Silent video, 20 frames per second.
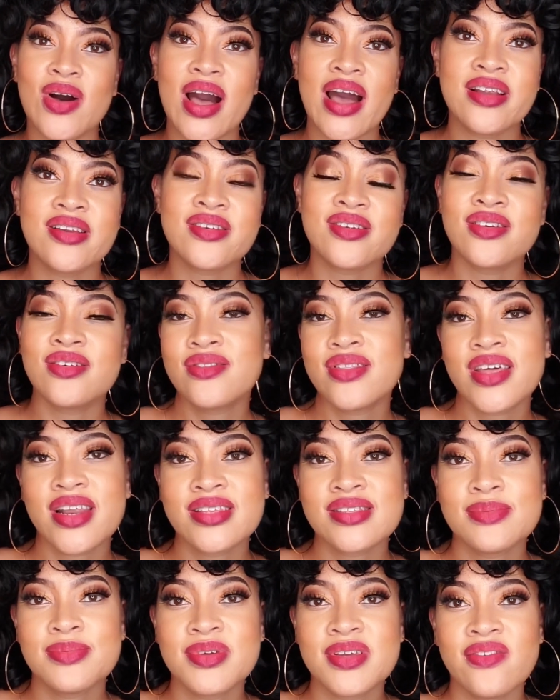I know that
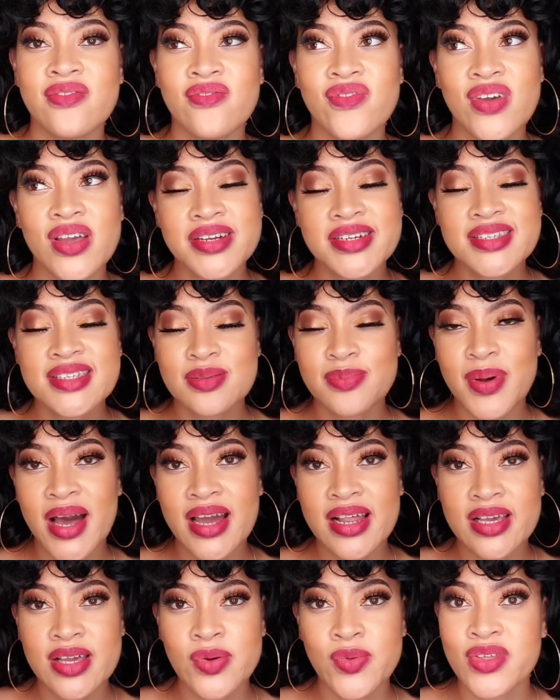it's been very
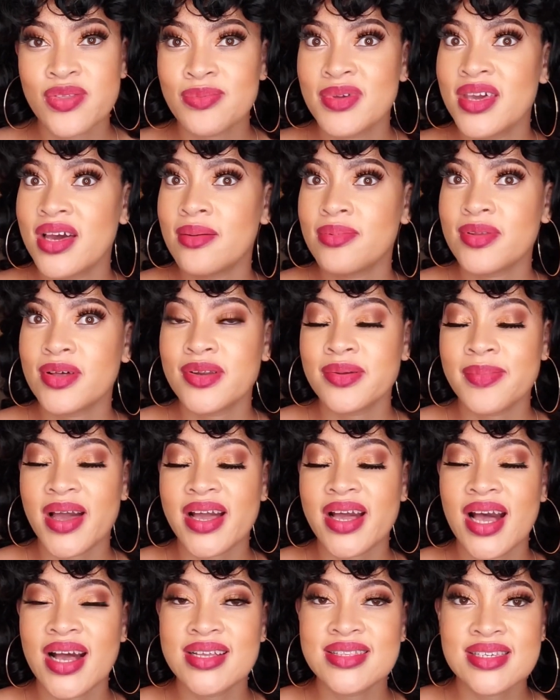spotty with me uploading my
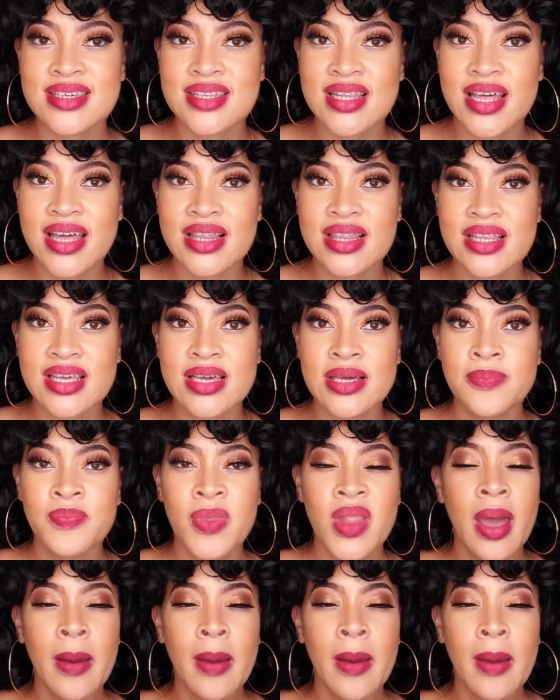content lately,